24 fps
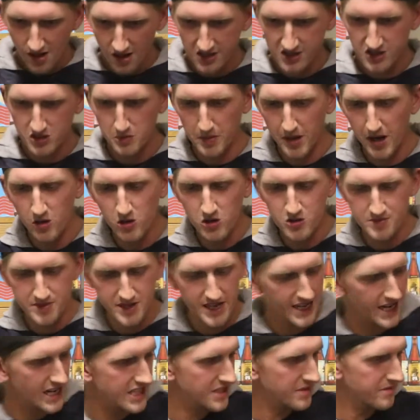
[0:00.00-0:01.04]
So bear with
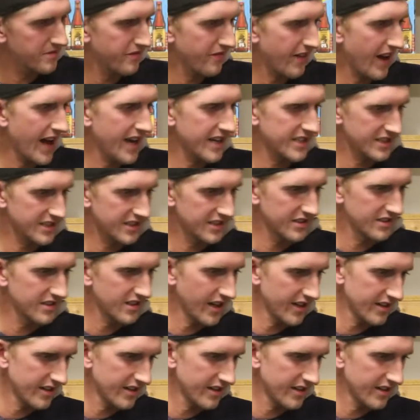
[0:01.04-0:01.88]
me, I got some facts because